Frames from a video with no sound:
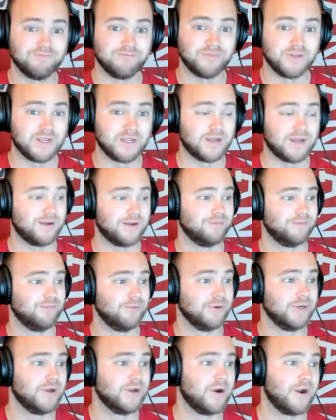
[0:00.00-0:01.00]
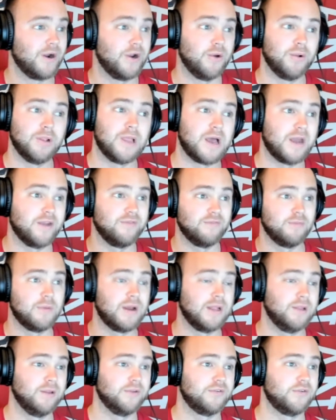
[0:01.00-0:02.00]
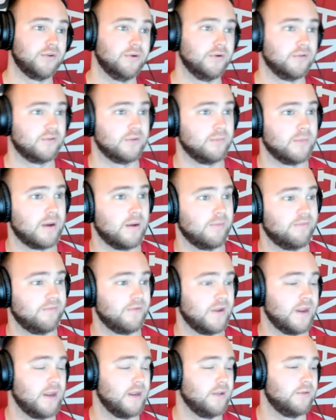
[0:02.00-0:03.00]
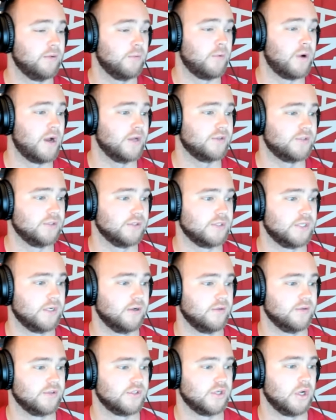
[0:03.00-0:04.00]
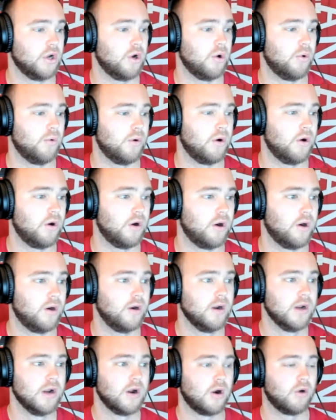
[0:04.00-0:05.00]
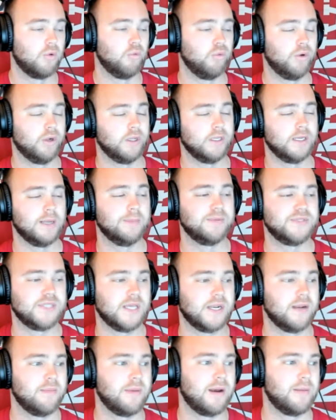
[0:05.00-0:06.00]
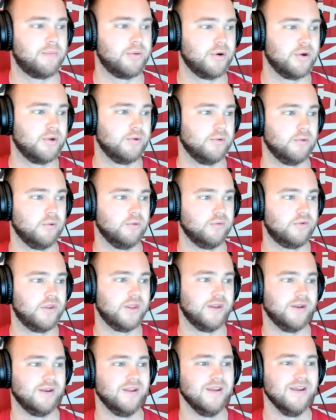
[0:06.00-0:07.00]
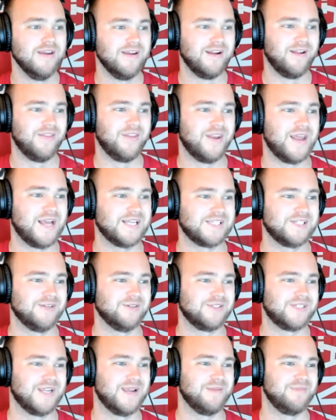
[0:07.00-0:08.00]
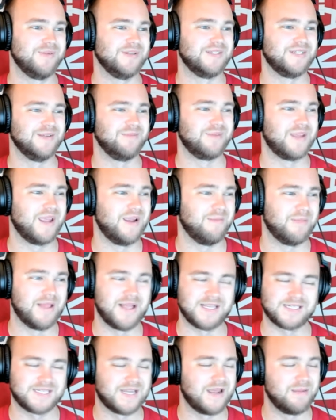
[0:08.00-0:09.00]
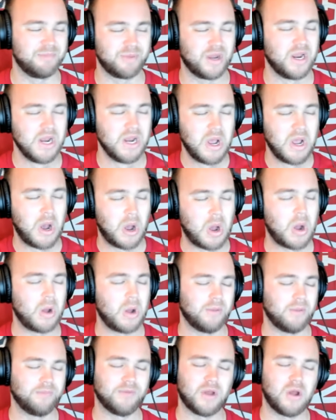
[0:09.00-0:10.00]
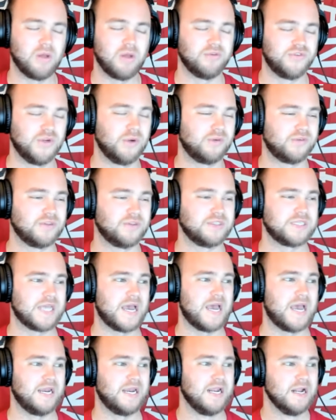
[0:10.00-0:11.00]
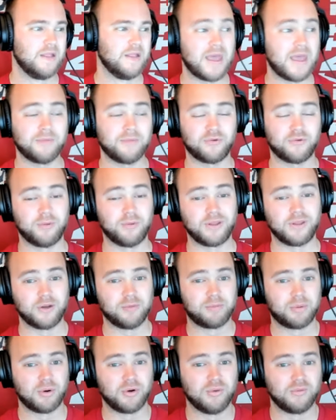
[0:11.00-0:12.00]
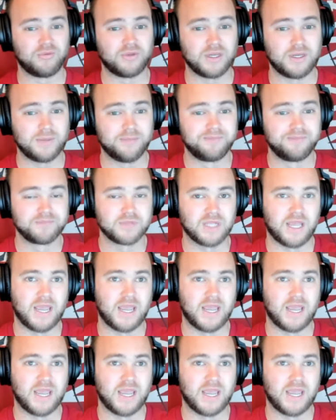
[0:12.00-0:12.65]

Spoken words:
Yeah, we are. I know a lot of my listeners and my fans and watchers here of the show are really upset about Purdue losing in the national championship game last night. But all jokes aside, that was a really good Purdue team.